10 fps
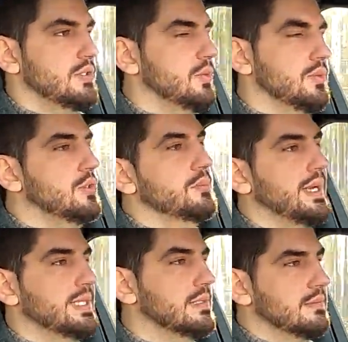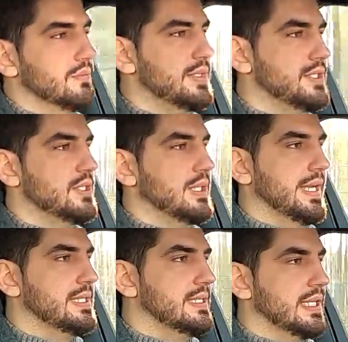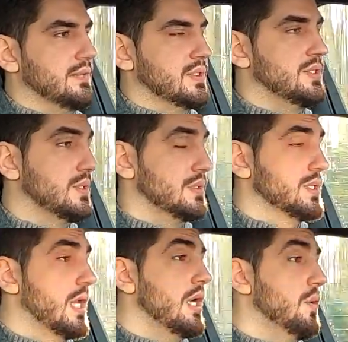you, you might reach 80,000 euros,